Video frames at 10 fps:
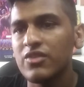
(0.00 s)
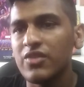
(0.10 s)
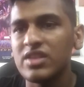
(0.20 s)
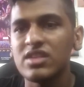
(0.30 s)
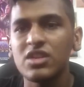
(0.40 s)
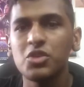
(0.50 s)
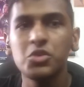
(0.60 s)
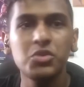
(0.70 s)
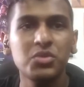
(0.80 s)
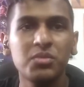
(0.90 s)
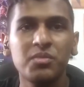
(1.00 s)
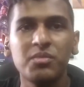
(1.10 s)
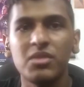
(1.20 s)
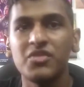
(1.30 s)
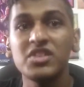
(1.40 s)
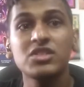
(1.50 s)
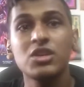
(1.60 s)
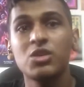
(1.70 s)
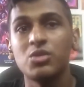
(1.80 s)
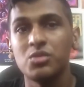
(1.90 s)
facing who?
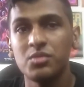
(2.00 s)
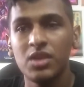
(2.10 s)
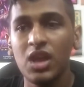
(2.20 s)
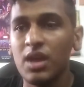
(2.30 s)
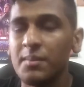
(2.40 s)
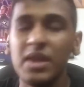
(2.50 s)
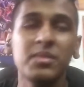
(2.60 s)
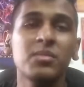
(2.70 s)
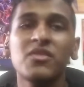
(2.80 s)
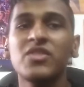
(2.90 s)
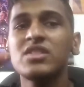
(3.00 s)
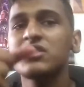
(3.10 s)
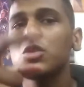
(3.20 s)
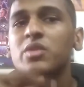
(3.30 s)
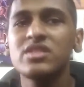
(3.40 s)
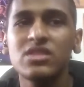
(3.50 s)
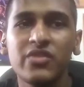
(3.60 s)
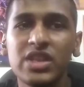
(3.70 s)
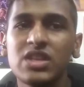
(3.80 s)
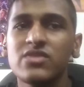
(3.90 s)
Mephisto. Maybe Mephisto is the
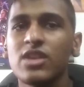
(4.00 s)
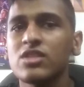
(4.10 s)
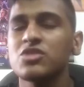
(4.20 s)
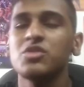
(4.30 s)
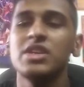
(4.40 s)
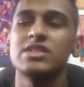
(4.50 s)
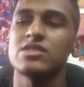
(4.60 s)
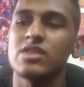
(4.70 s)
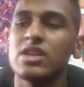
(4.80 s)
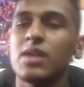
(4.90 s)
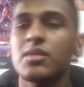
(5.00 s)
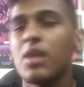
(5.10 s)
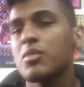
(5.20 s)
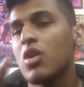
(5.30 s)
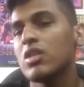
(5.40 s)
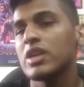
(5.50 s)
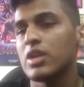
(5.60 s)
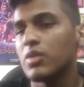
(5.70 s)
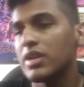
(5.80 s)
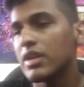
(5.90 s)
villain of Doctor Strange. Right? I'm calling
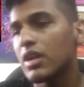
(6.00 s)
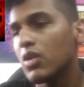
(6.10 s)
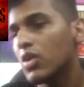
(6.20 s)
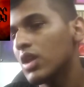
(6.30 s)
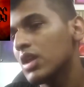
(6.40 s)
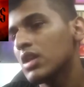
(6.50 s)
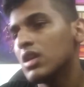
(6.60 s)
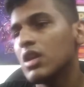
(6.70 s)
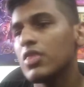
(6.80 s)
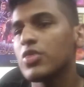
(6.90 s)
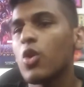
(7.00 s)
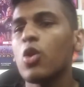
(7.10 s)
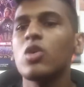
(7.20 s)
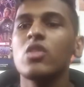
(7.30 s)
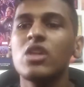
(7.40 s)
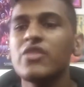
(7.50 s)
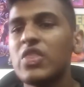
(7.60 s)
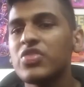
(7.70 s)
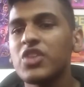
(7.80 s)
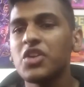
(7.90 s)
it right now. Thor: Love
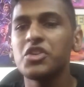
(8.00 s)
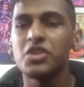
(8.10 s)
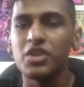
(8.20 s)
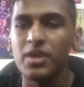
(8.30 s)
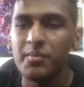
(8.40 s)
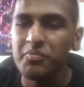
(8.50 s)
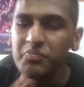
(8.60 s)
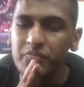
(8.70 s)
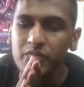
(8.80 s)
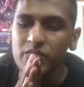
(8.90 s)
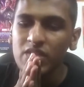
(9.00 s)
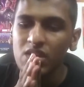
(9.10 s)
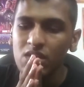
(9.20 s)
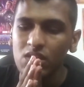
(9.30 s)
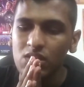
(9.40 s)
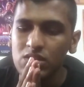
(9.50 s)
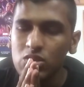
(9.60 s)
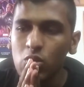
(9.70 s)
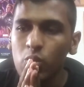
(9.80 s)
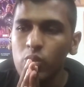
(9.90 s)
and Thunder.
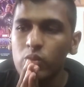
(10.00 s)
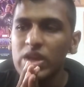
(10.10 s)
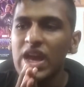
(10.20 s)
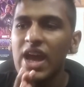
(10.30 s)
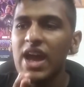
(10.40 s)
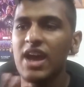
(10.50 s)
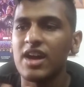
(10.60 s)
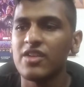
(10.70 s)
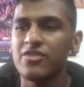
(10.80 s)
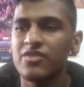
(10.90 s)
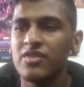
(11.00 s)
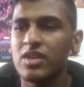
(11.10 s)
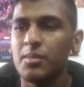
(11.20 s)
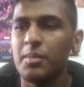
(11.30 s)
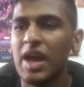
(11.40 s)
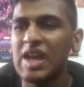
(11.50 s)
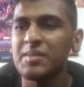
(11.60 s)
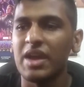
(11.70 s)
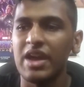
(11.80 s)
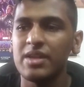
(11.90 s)
So we have
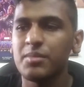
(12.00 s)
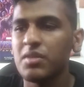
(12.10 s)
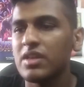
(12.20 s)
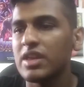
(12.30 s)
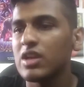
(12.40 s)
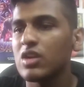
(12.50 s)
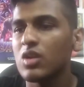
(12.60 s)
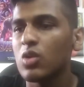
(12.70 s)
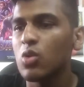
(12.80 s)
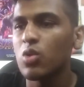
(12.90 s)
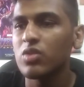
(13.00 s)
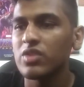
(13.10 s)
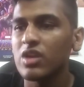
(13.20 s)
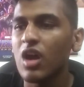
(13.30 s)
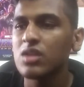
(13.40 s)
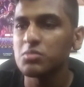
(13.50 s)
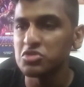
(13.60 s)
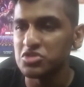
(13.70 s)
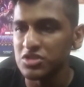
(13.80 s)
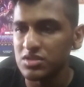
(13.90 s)
Batman playing Gore the God
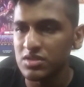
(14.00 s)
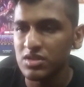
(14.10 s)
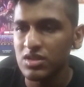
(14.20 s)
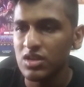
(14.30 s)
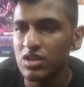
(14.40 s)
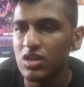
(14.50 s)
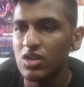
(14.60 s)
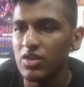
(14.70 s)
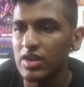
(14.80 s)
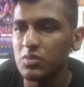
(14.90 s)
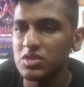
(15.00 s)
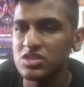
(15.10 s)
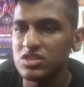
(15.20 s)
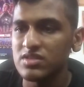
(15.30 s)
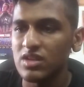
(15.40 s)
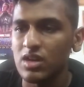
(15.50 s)
Butcher, right? Which is